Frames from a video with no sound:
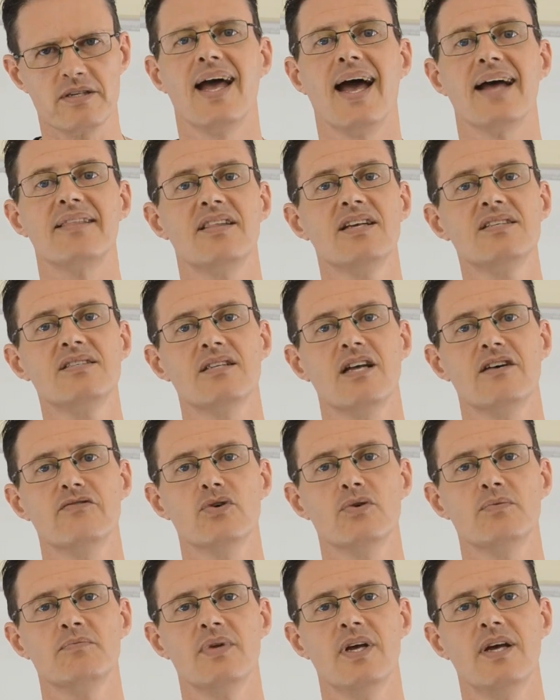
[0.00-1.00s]
At this
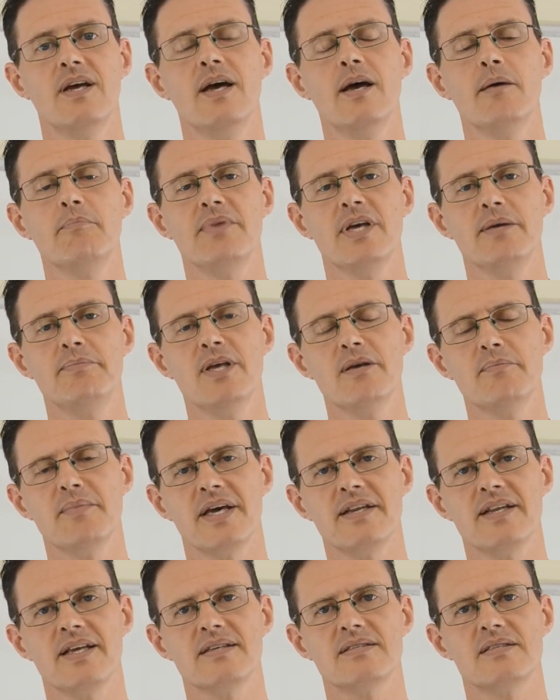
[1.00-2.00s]
level,
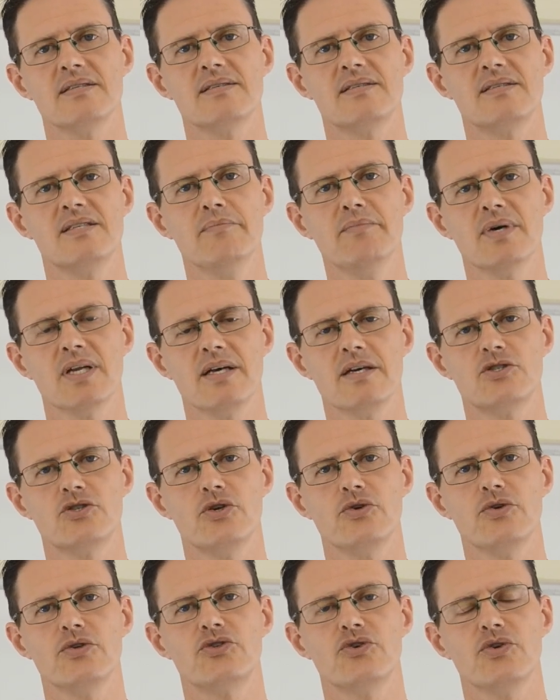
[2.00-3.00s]
BPMN is similar
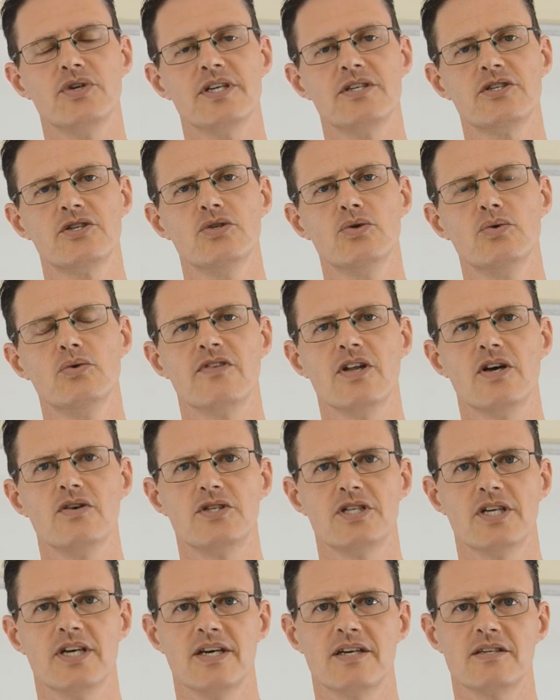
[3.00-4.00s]
to traditional
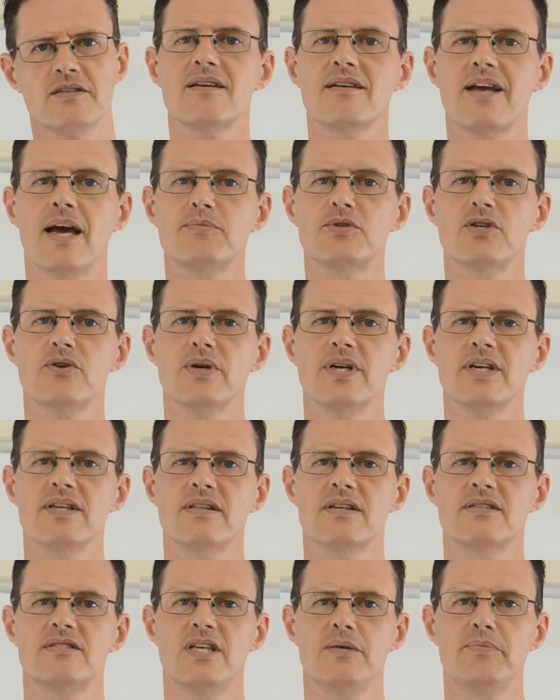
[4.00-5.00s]
flowchart, capturing
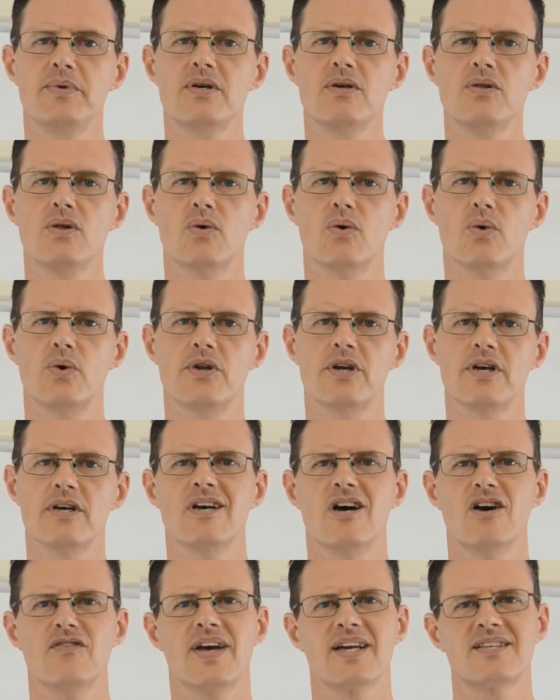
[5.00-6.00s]
the typical order
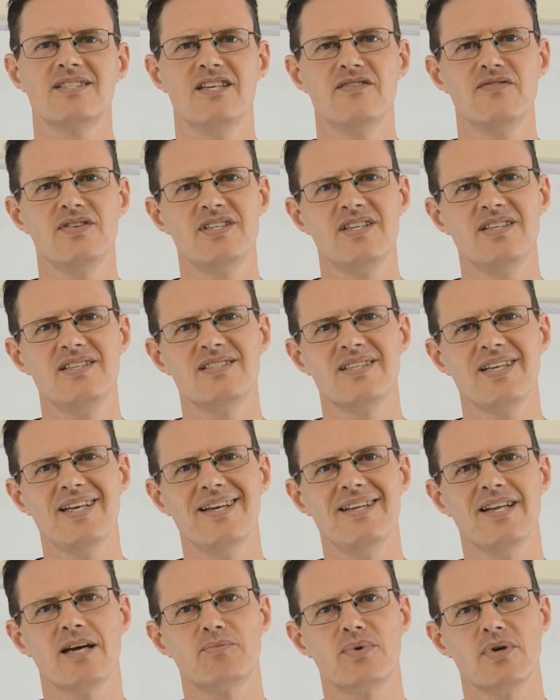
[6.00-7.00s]
of activities
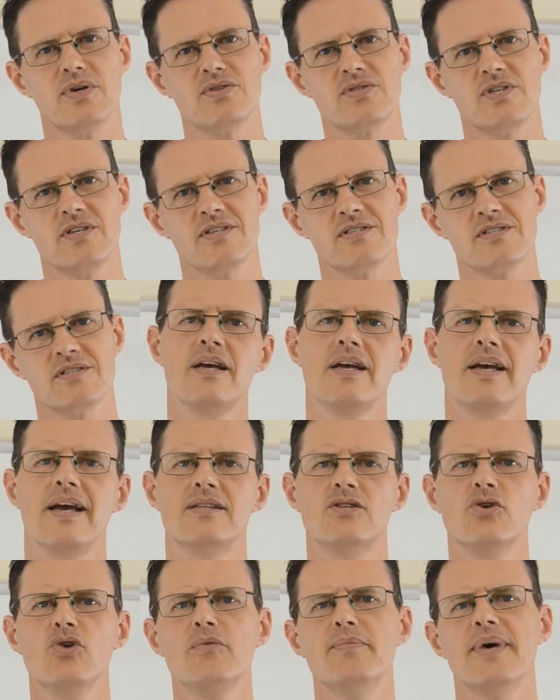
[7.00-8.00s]
in a process.
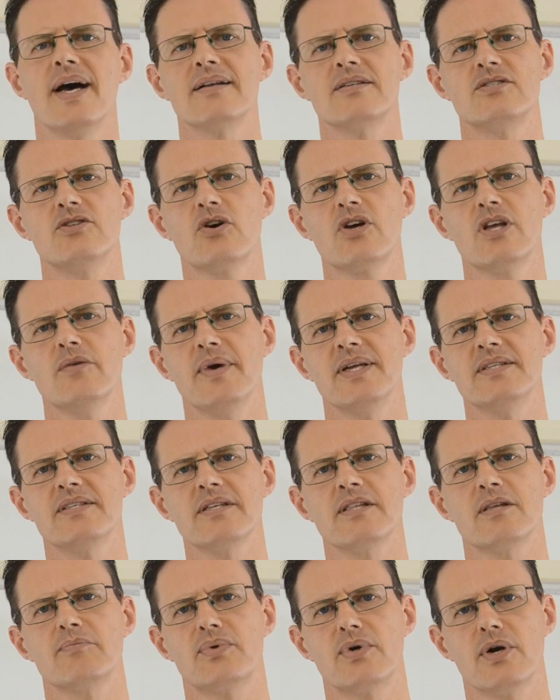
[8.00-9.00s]
It's all about
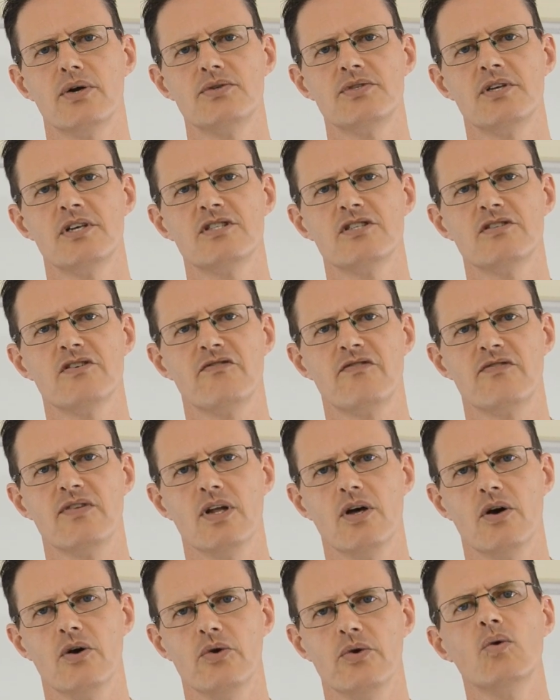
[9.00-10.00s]
documenting the process
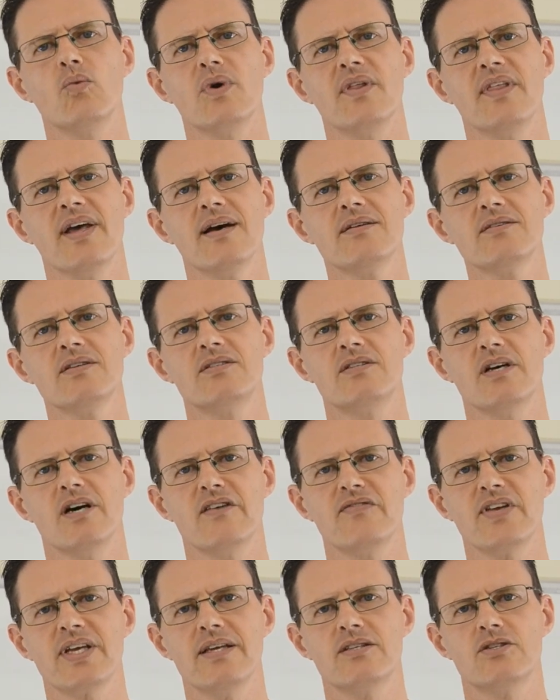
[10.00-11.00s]
flow without
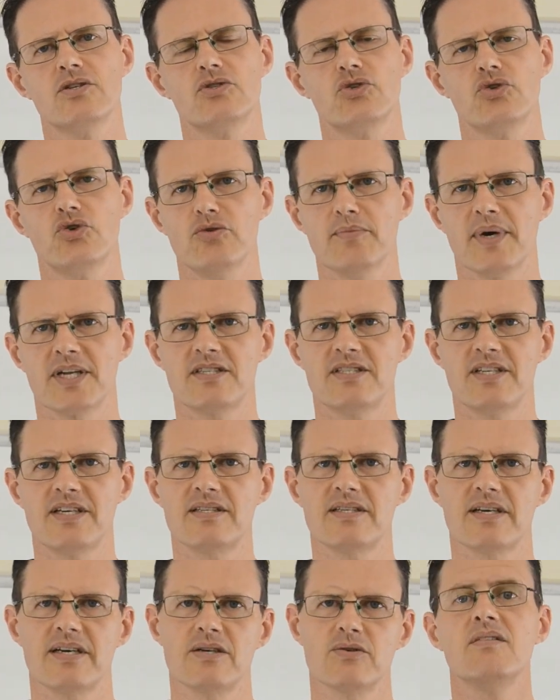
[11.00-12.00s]
diving into too much
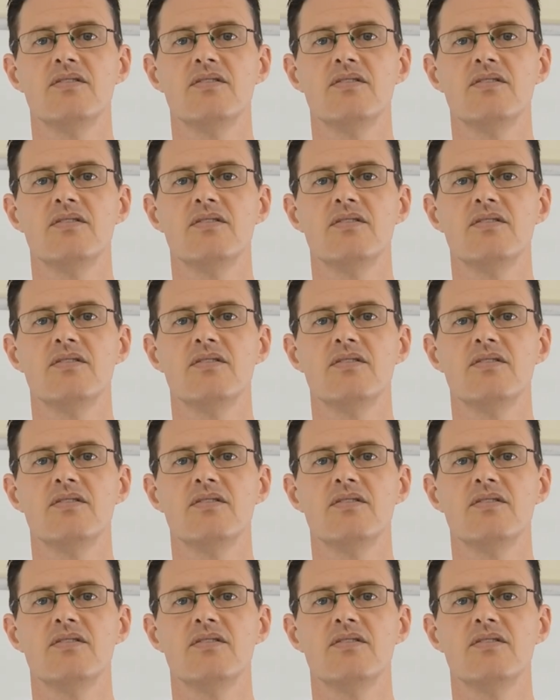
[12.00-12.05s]
detail.